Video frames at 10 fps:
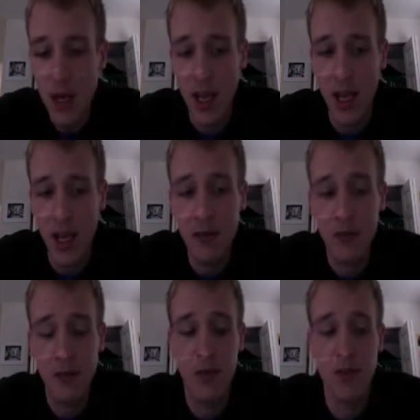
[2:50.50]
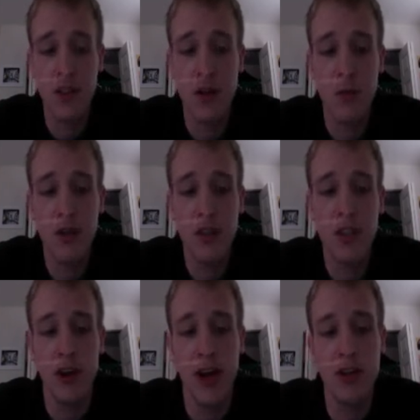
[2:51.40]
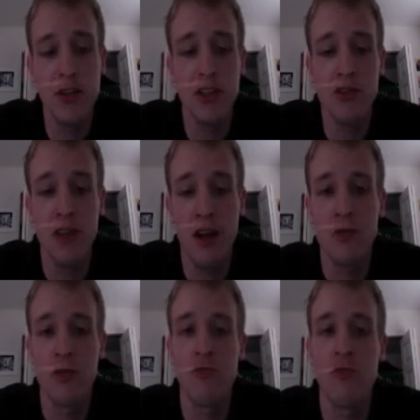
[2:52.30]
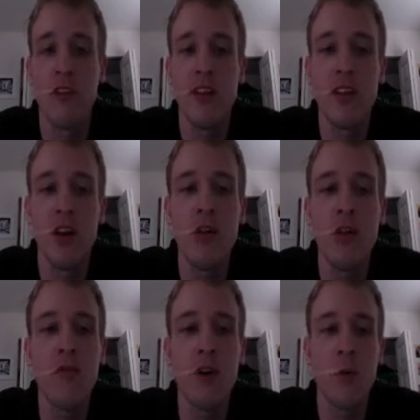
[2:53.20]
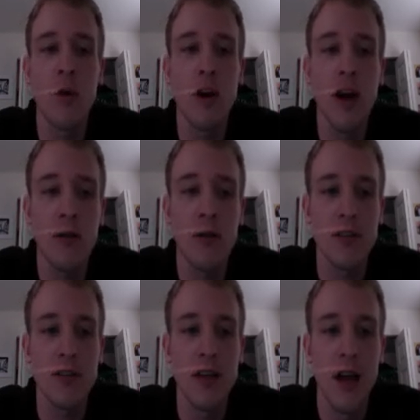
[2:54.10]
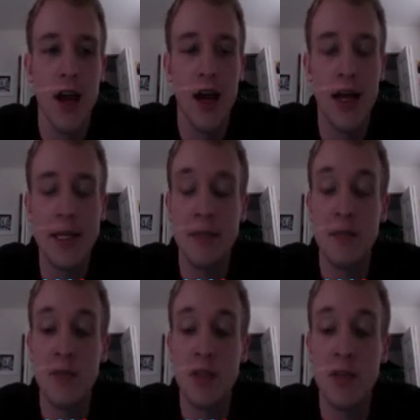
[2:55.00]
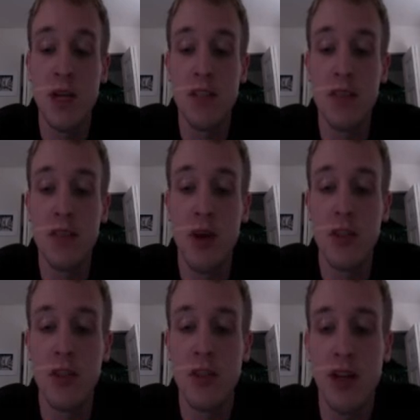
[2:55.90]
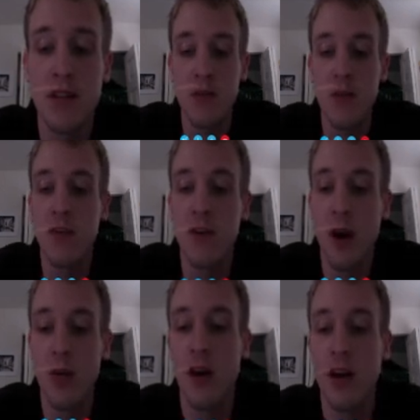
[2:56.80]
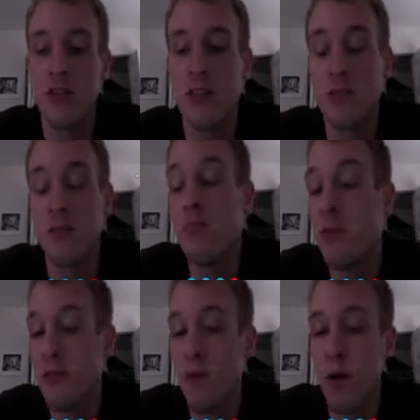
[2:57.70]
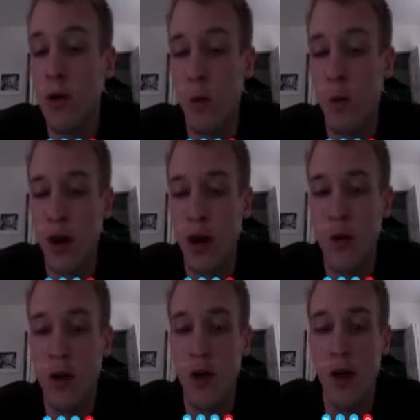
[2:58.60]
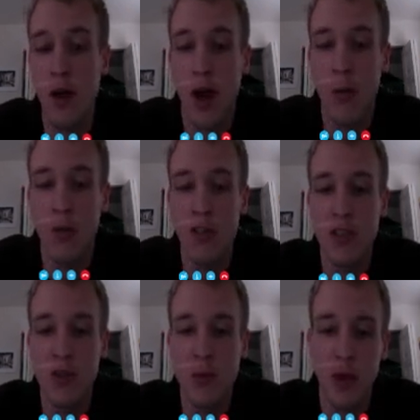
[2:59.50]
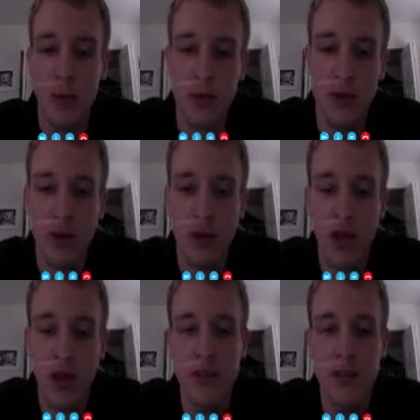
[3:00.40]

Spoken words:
If for some reason your energy levels are really low for your workouts, sometimes it's better to actually move your carbohydrates before your workout, which then you'll be able to utilize the